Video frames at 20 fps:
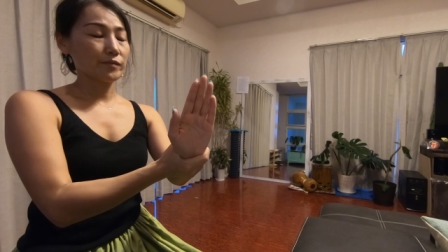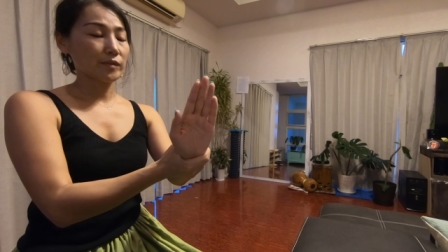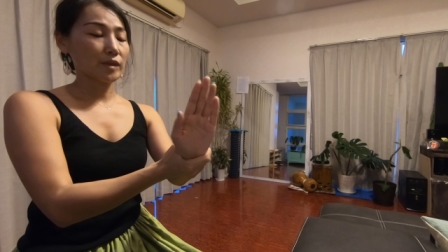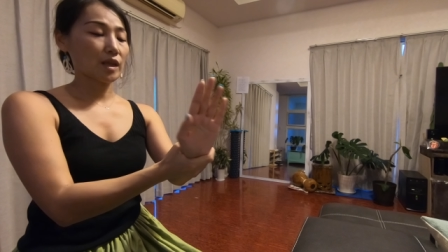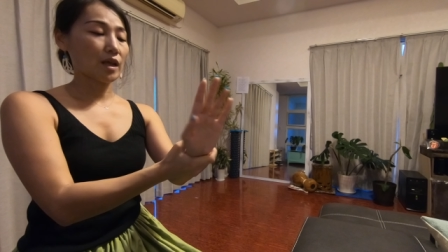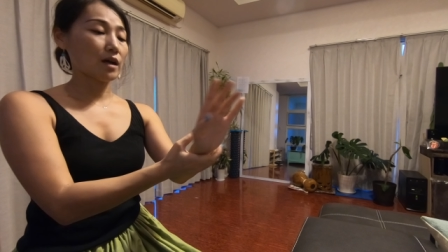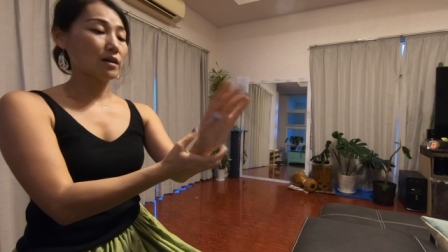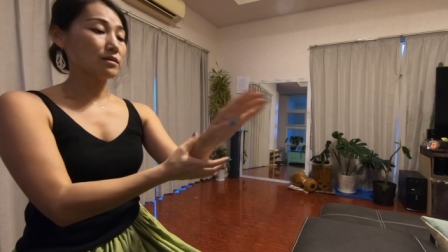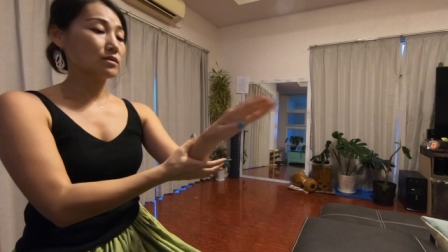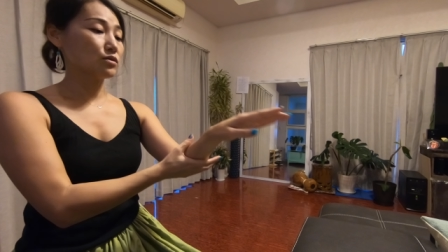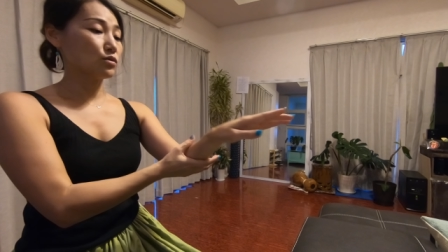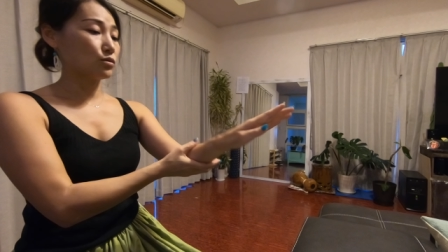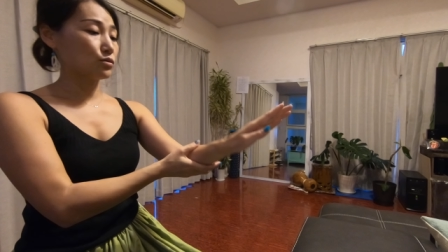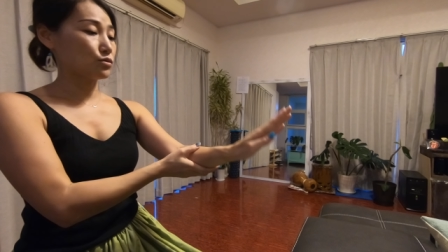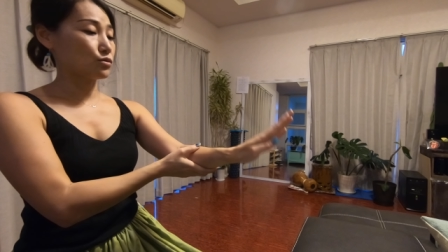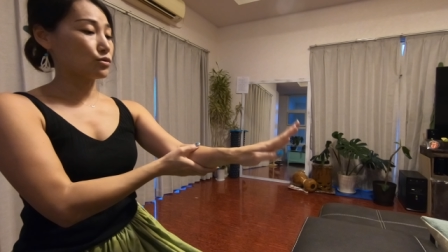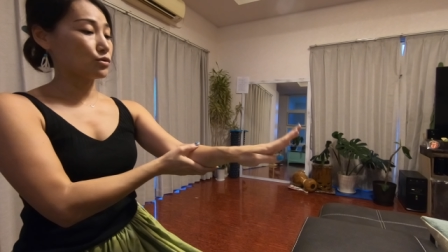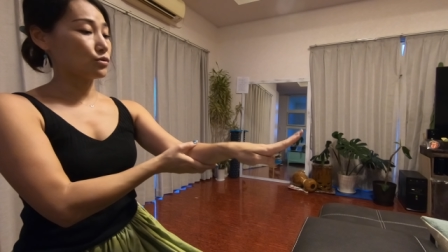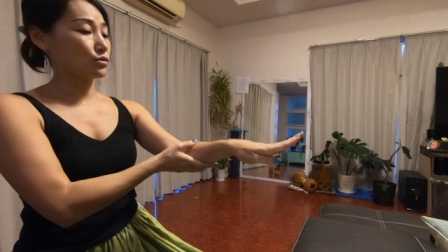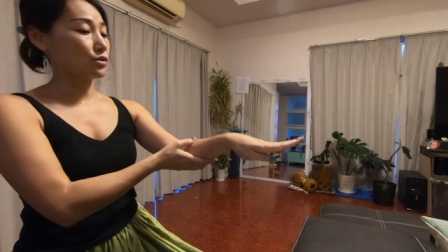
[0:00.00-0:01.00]
Yeah, so
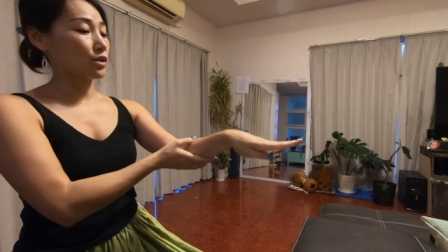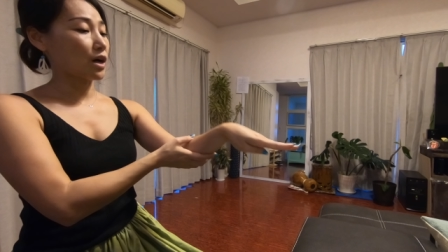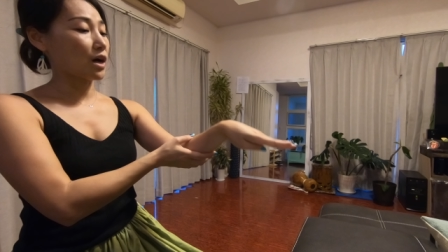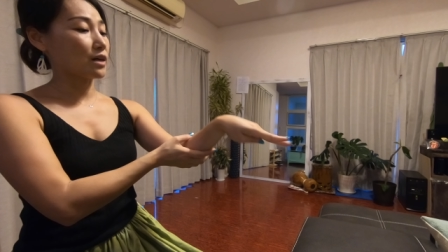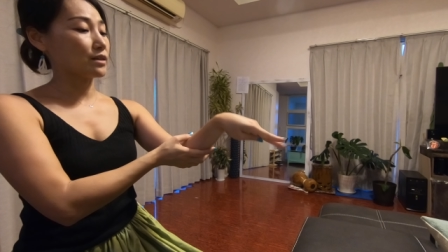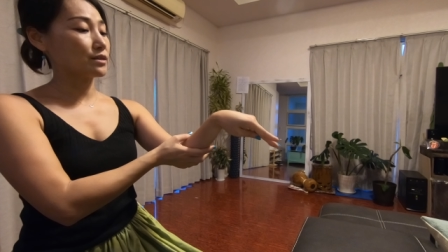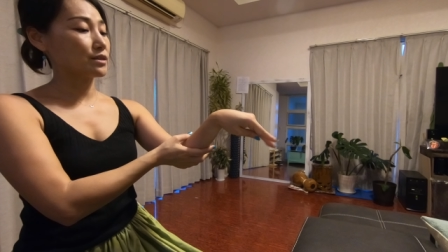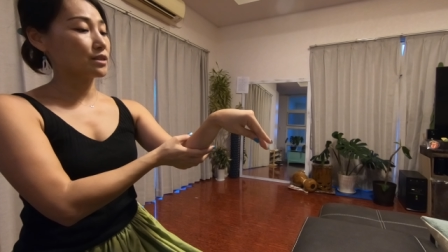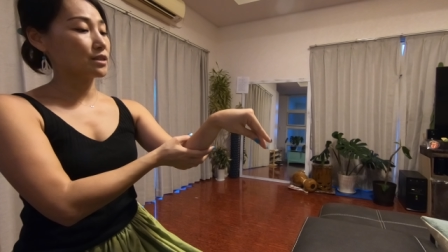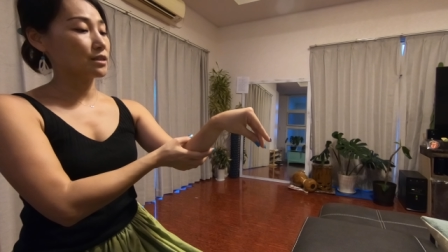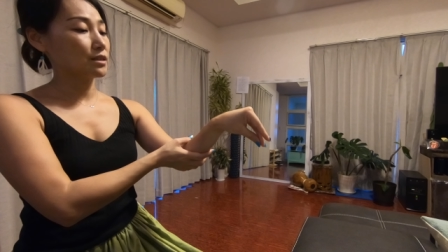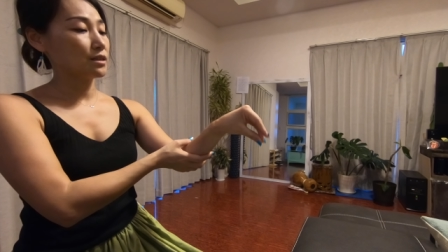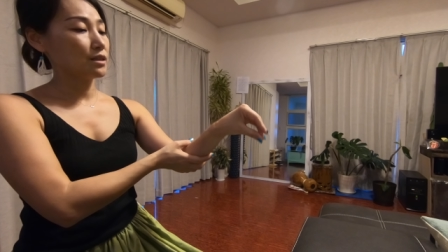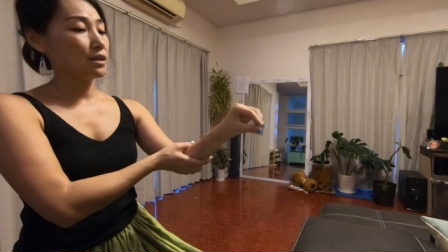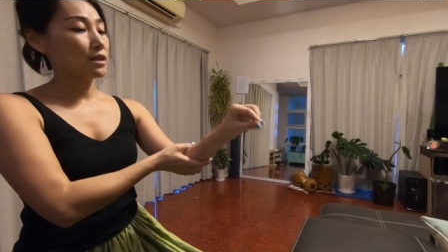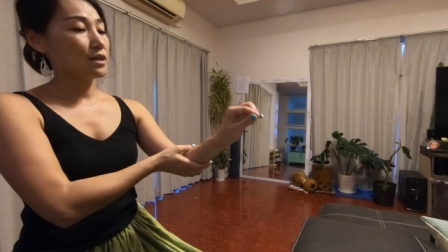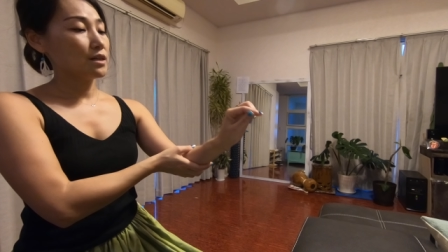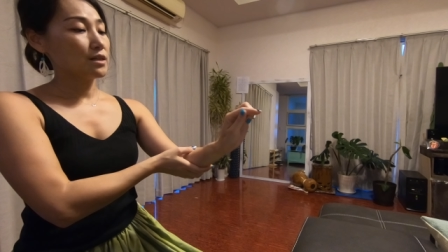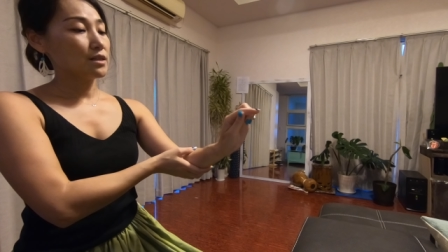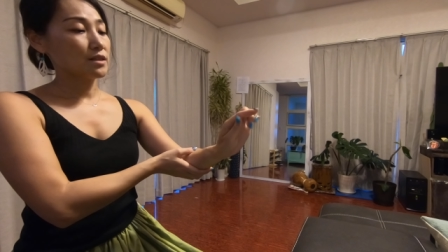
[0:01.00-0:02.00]
do not
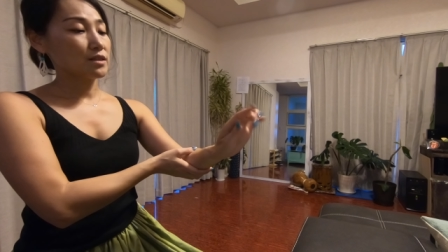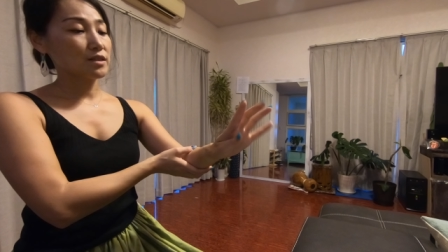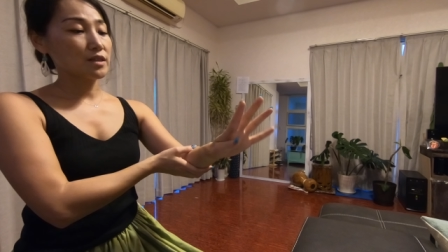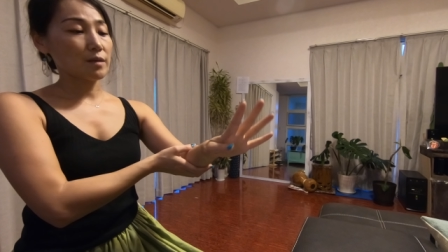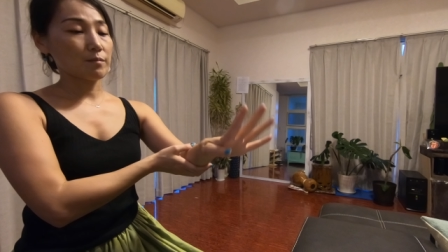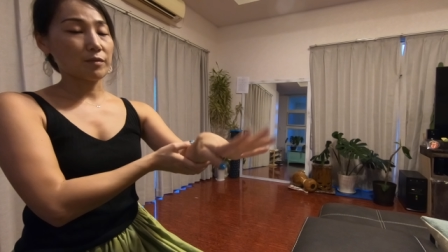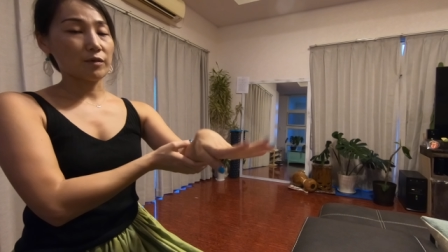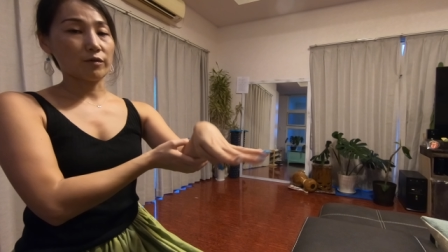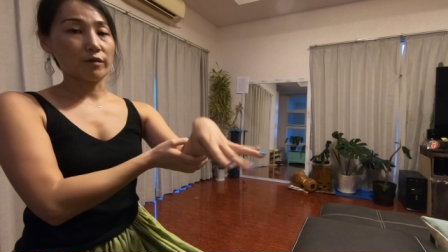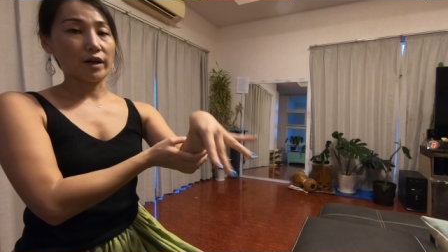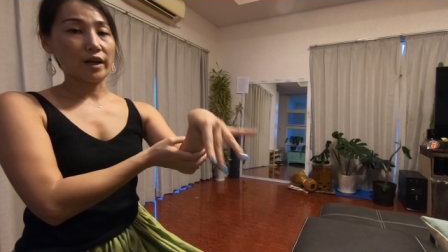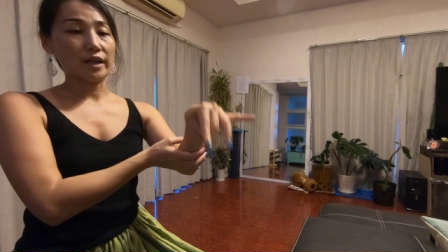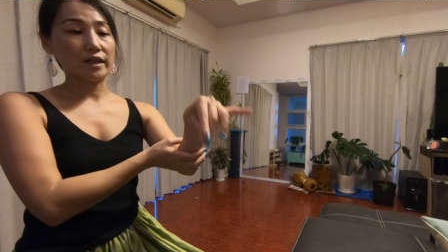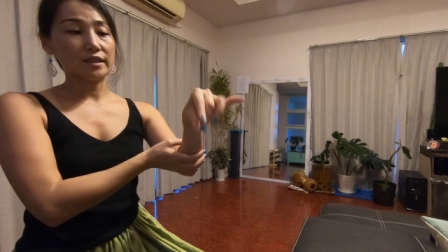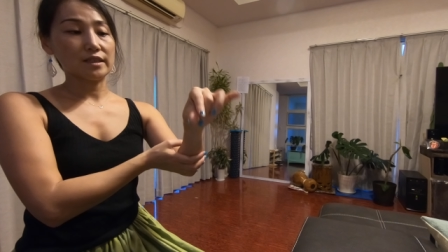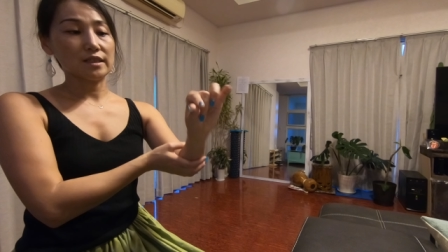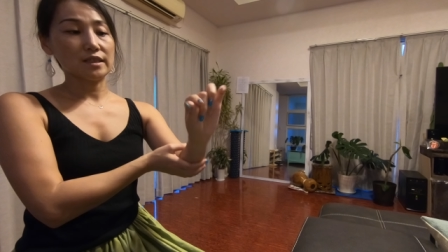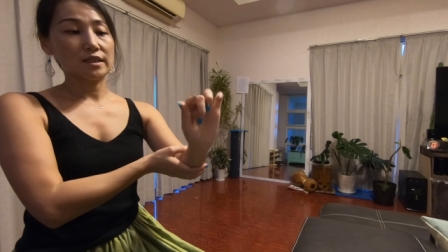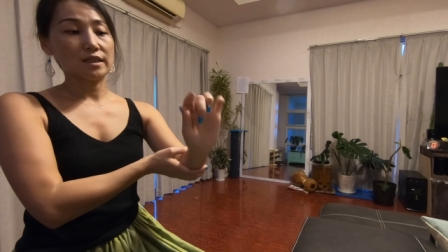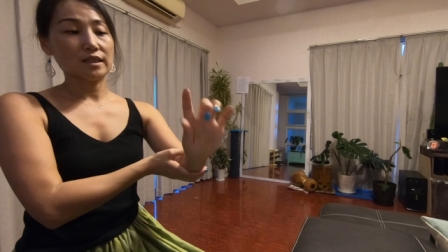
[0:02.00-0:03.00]
separate
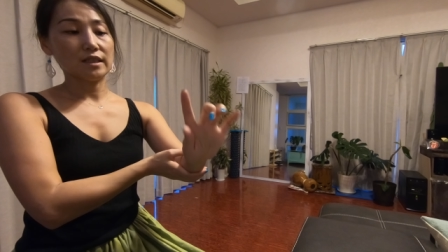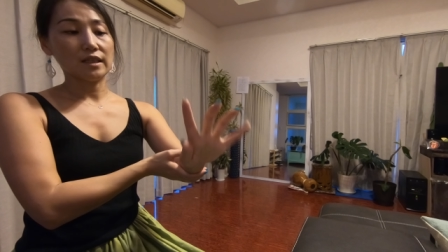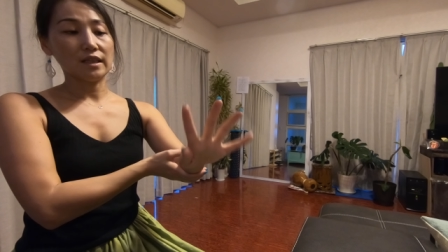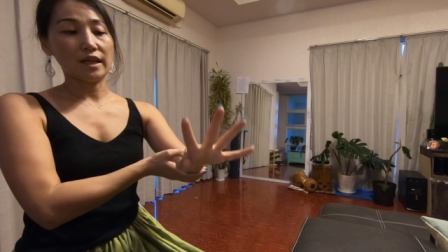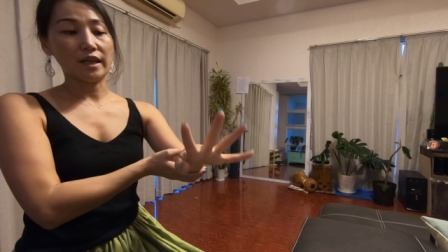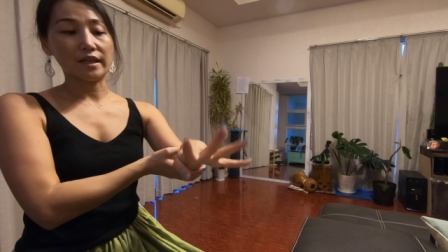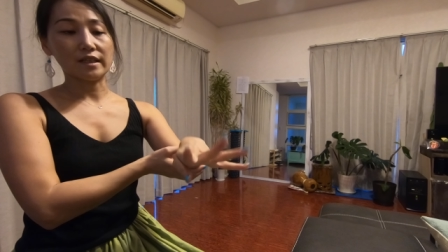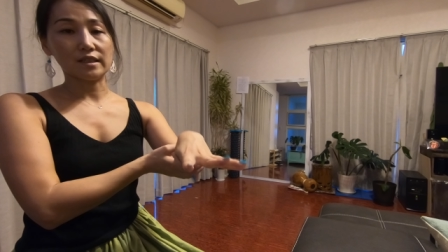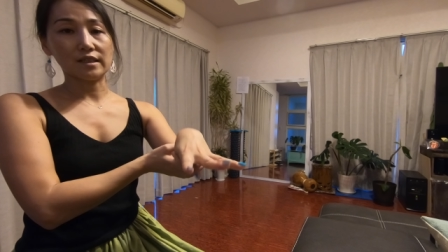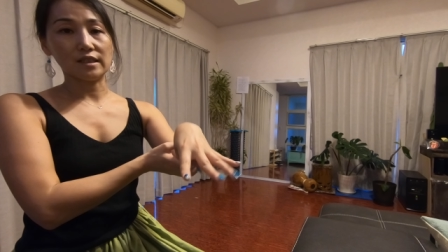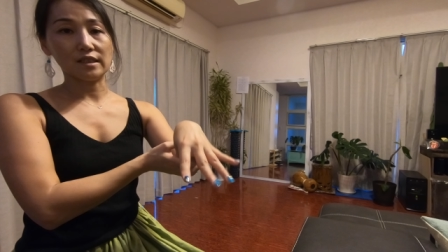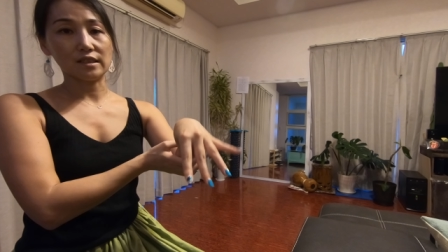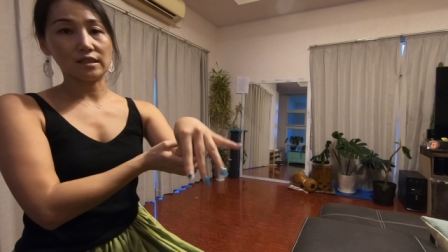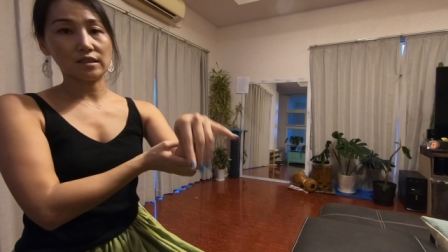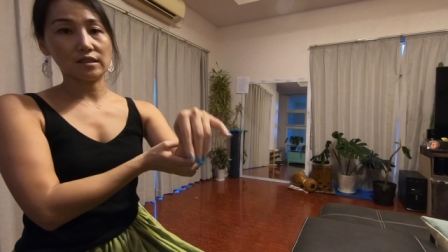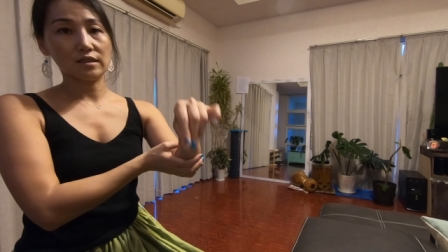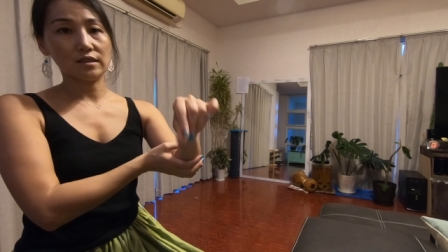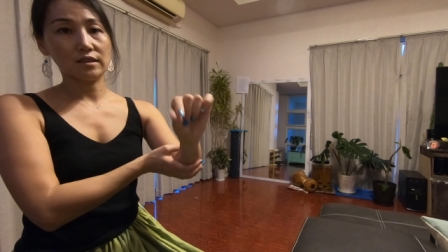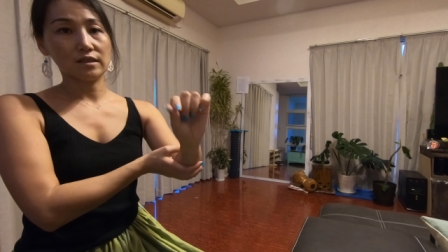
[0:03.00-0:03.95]
like this.